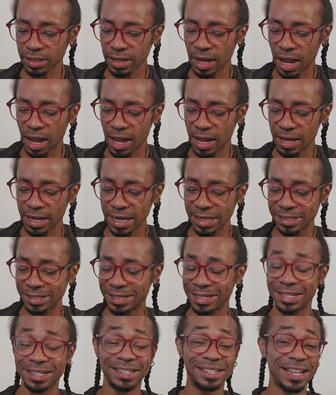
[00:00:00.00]
uh, it's
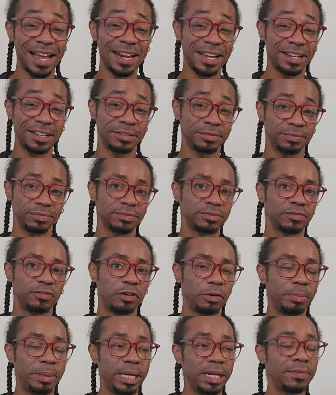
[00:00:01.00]
the aesthetic
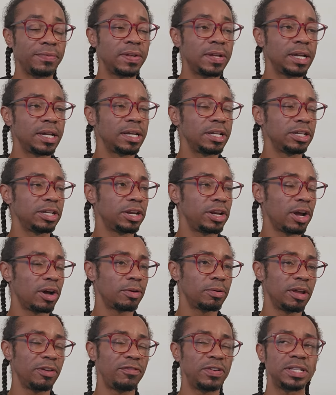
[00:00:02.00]
for me. You
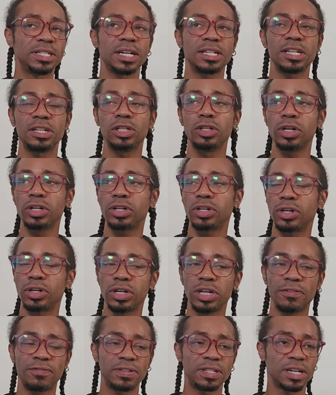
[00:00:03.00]
know, if it doesn't look
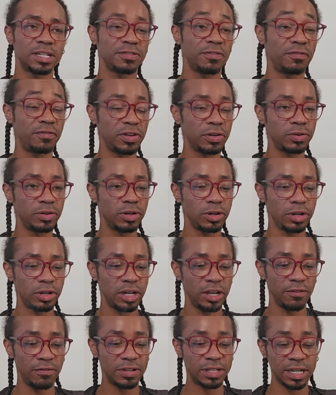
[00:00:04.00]
good, if it doesn't feel
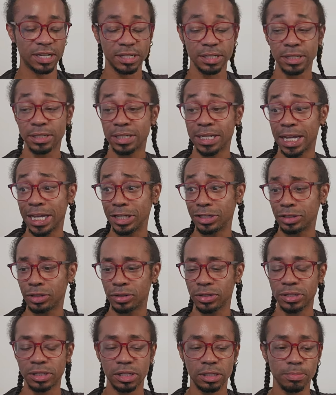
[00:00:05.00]
good, if it doesn't taste
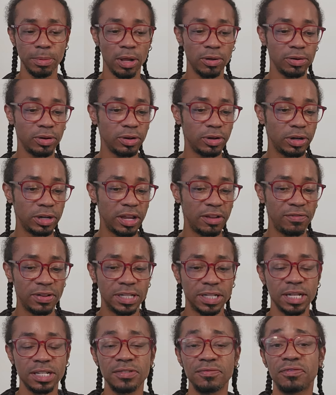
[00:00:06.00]
good, smell good, if
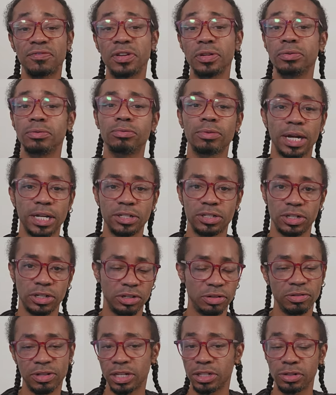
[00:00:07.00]
it doesn't feel right to
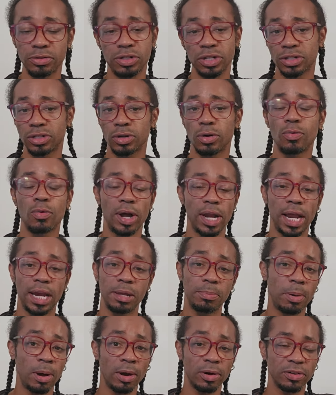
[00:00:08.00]
you, then you just don't want
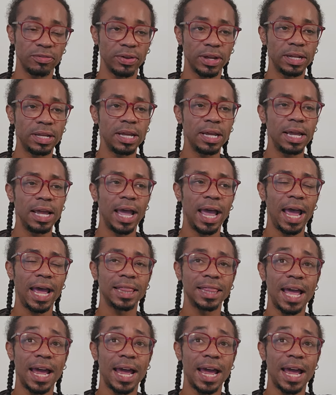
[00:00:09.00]
any part of it. And